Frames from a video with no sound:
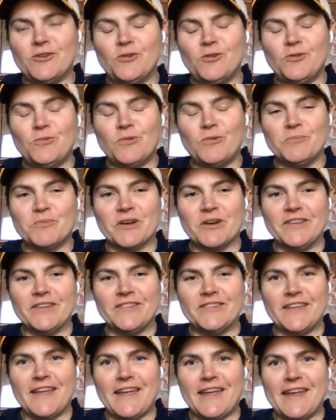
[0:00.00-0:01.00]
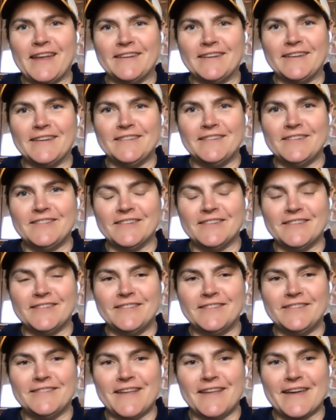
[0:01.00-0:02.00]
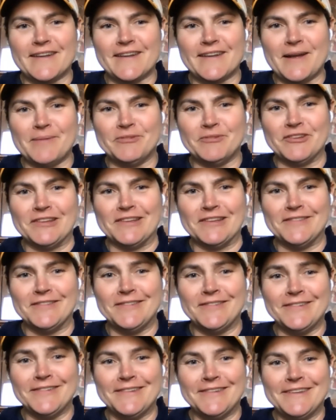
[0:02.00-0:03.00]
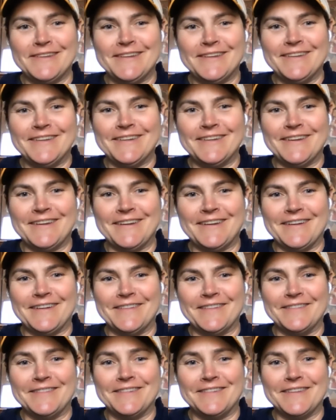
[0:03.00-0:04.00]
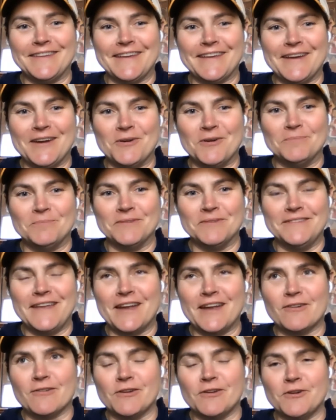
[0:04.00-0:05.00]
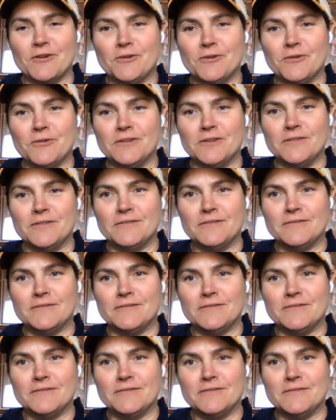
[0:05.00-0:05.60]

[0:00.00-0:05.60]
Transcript: old WordPress saying, decisions, not options, to help narrow,